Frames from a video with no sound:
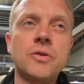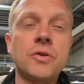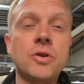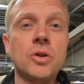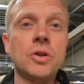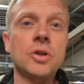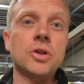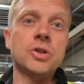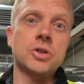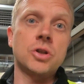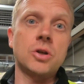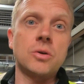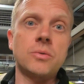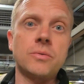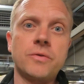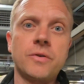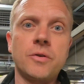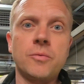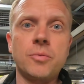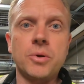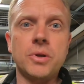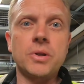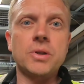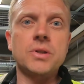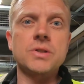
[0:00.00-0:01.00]
You've got the job,
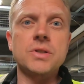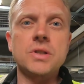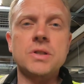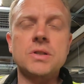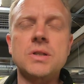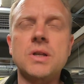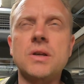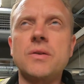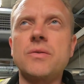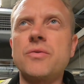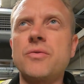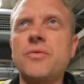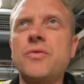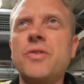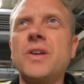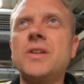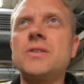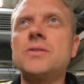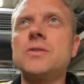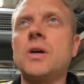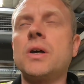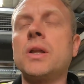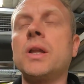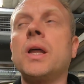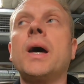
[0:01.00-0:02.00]
you put in the scissor lift, and
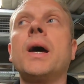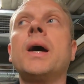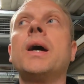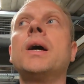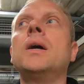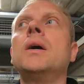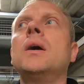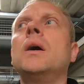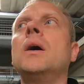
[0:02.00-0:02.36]
things like that.